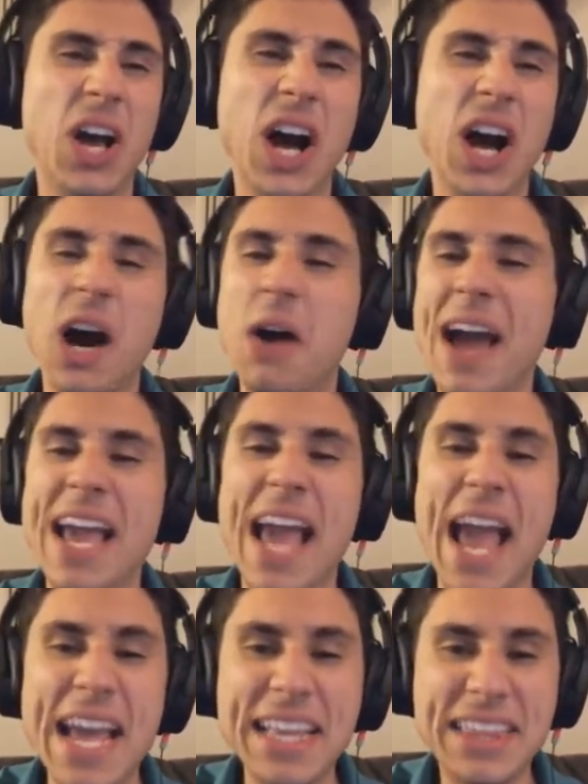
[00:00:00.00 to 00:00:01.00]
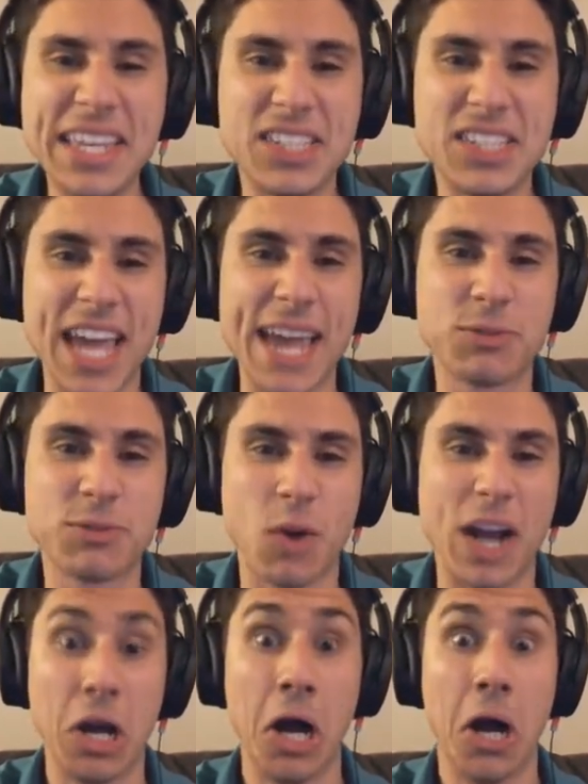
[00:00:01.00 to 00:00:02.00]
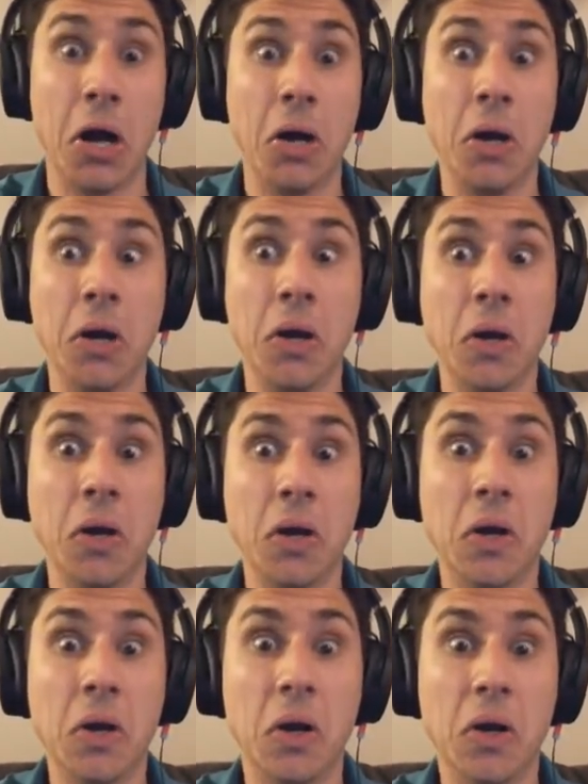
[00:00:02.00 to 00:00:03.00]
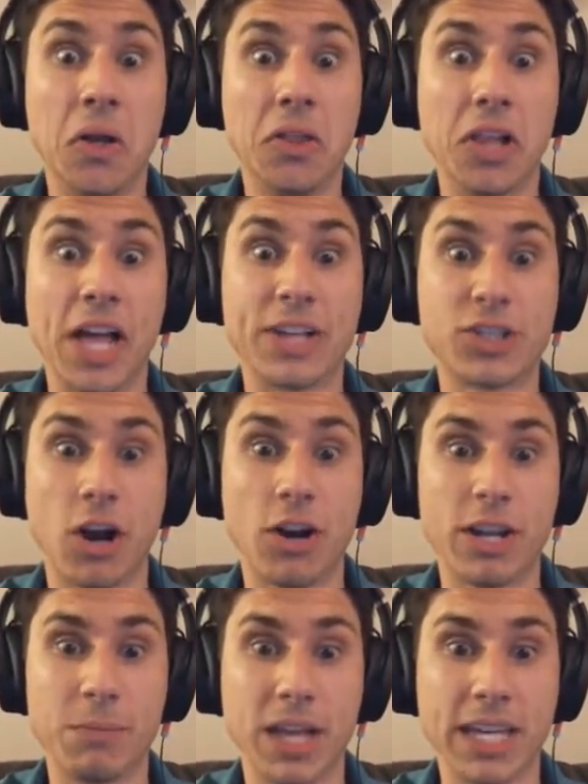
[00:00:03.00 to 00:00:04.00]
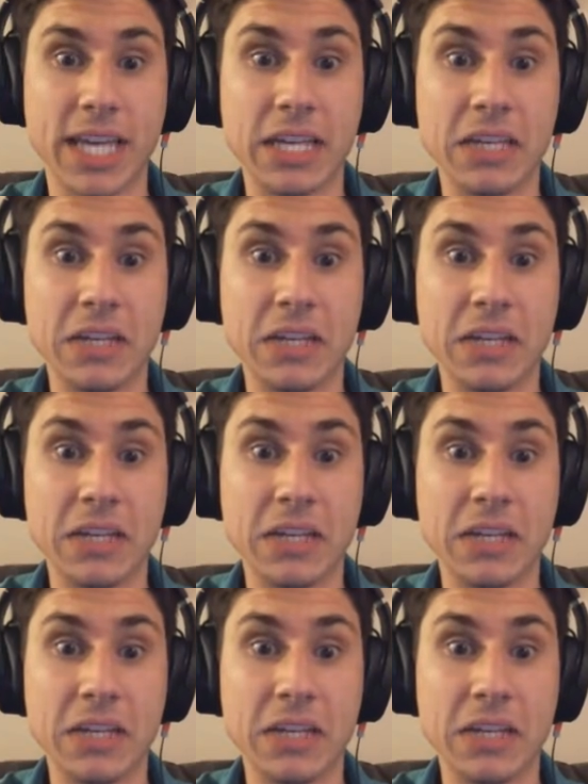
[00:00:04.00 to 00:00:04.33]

Oh, I hate these games where I, oh, the lights are already blinking.